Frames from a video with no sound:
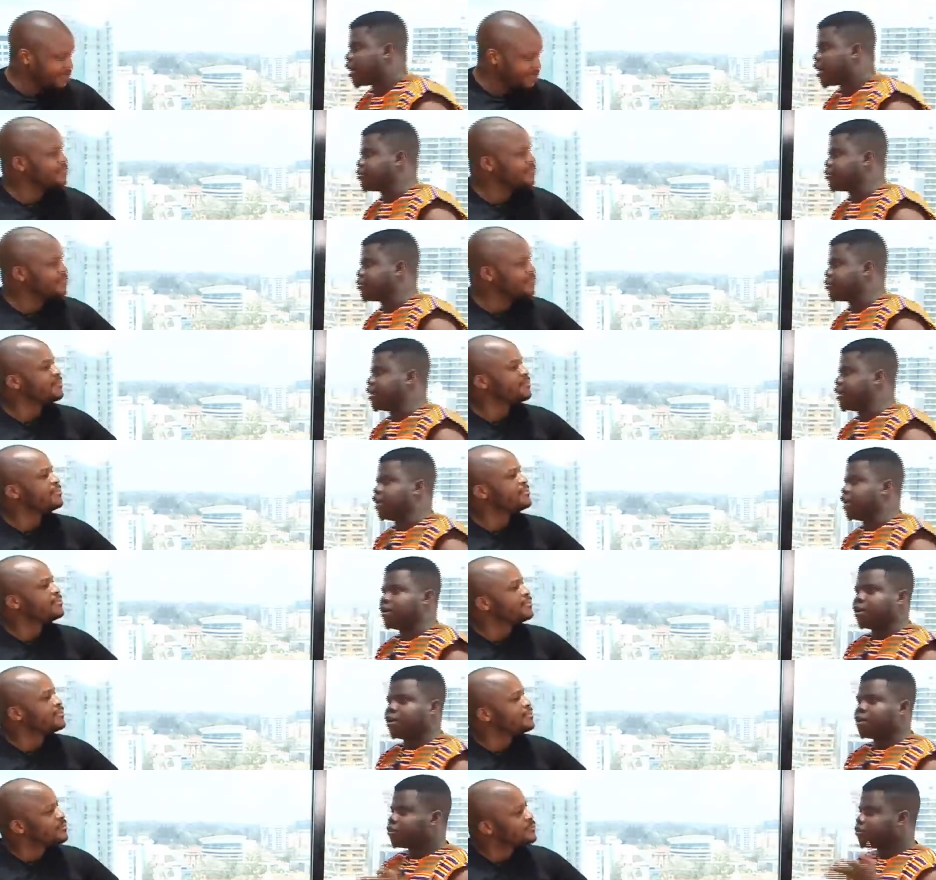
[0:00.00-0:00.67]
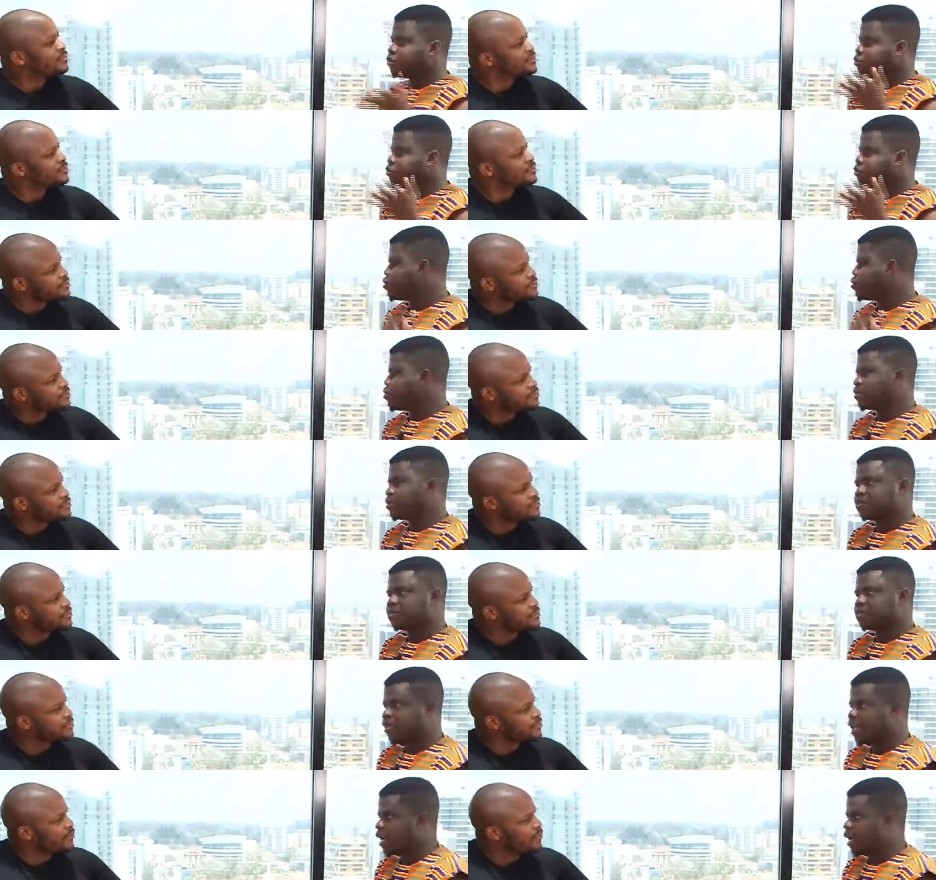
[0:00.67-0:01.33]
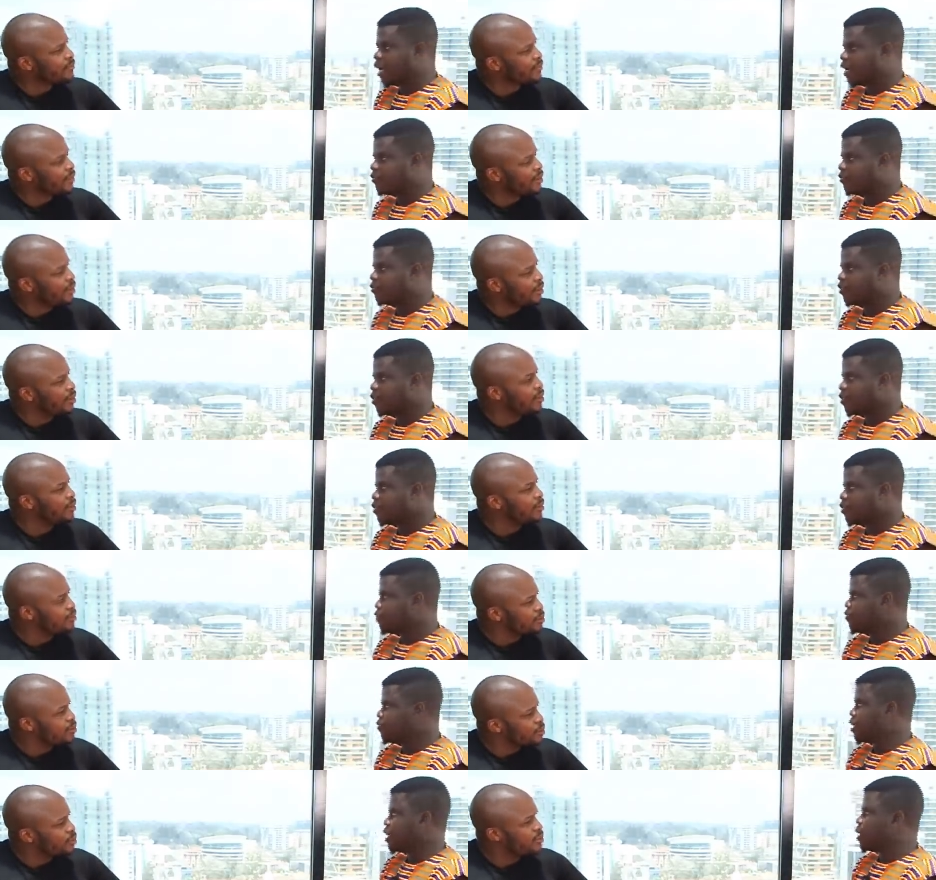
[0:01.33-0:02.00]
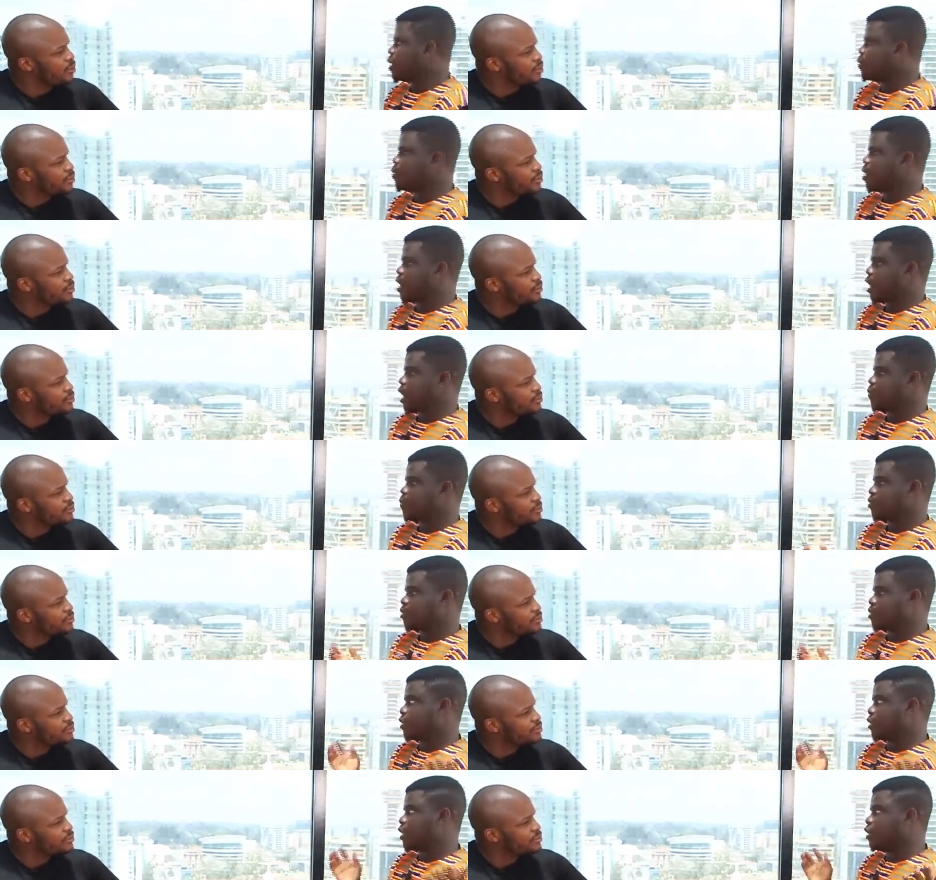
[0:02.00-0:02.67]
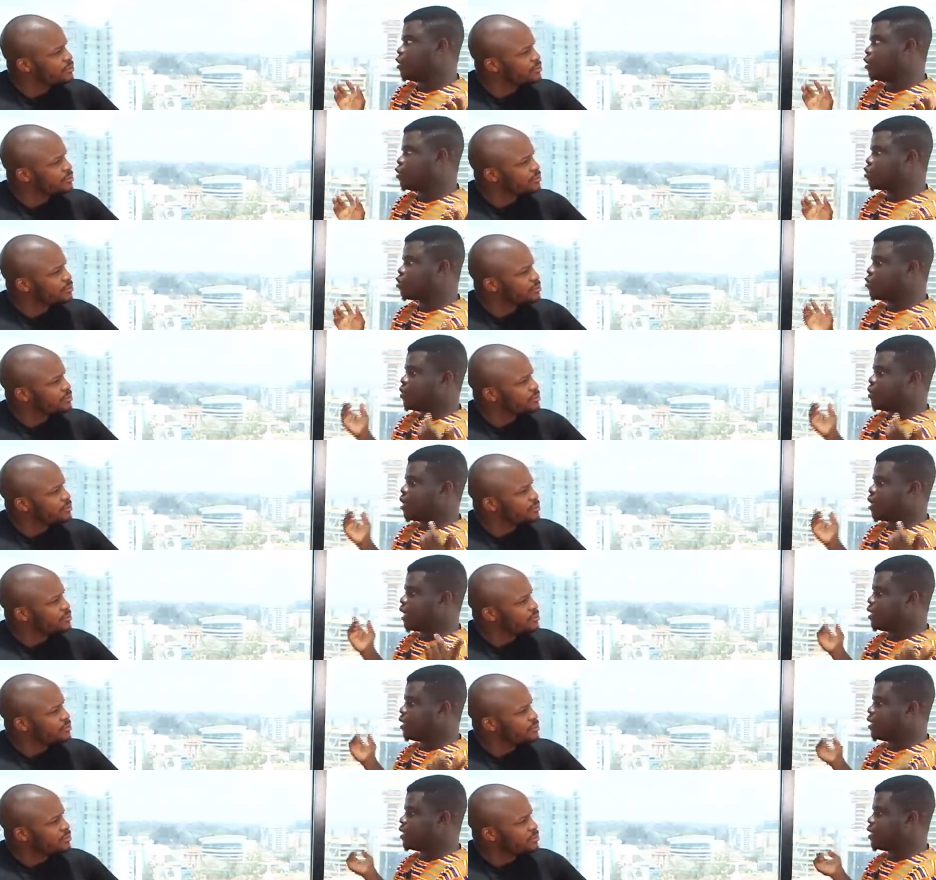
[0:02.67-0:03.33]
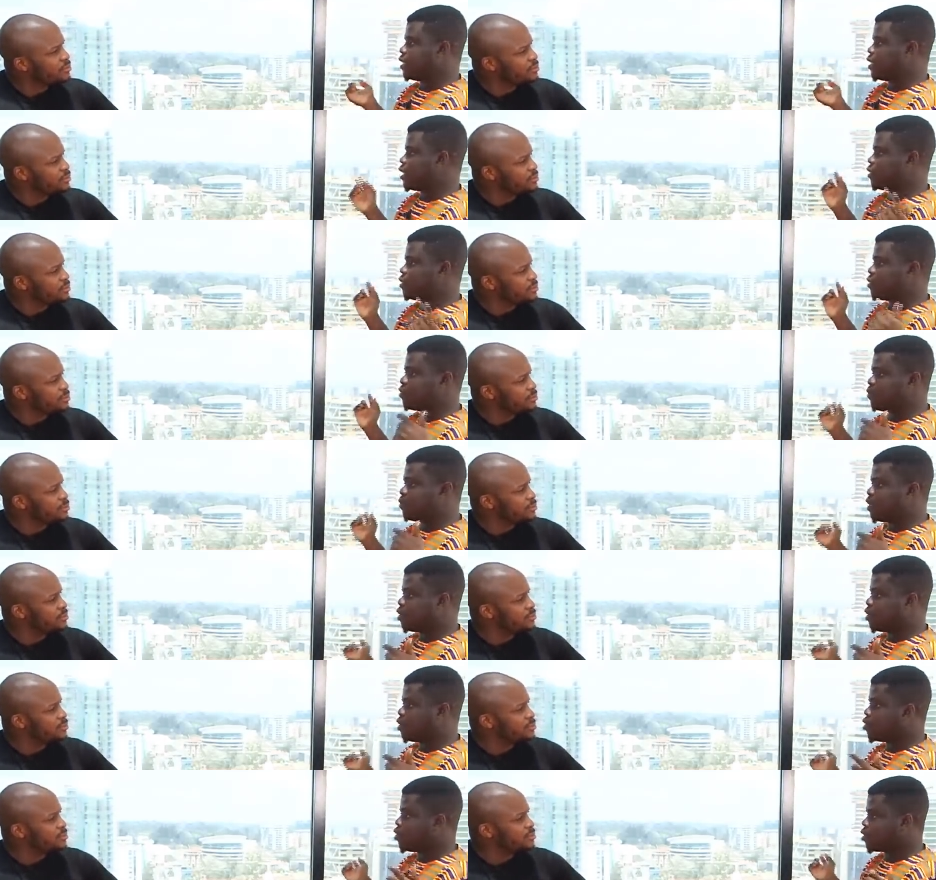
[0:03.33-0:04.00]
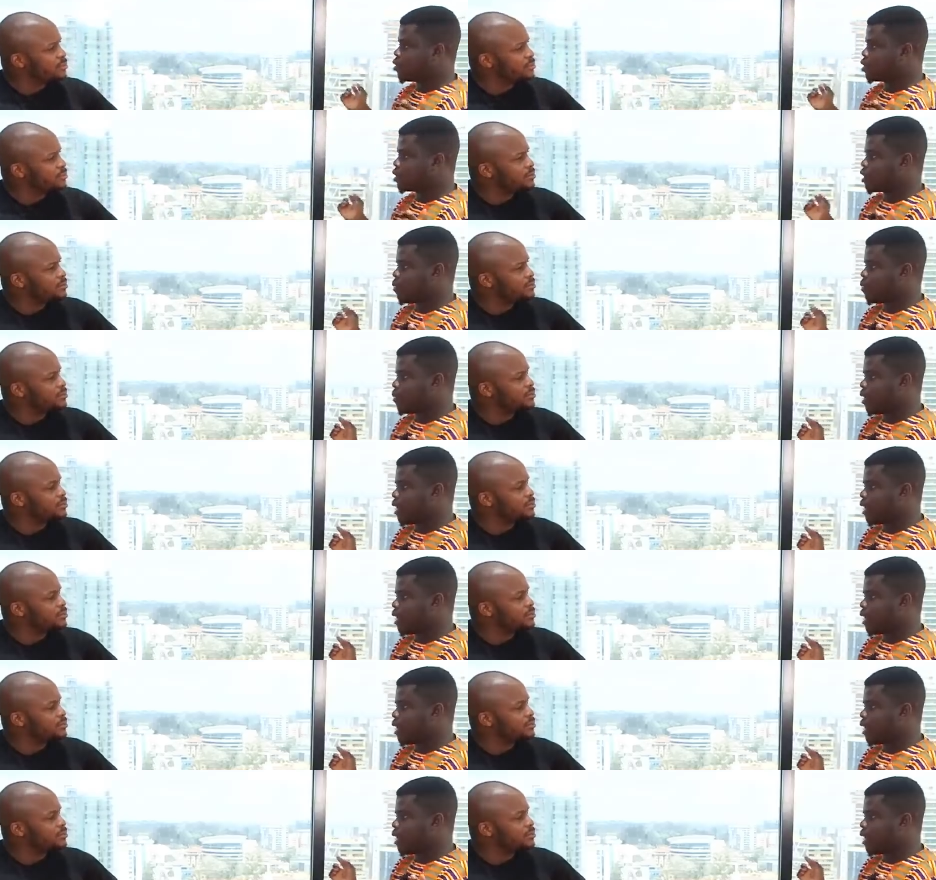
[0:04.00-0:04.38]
Speaker 1: out there. Do what you love do. About, I'm not saying don't be an engineer, mm. don't be a doctor,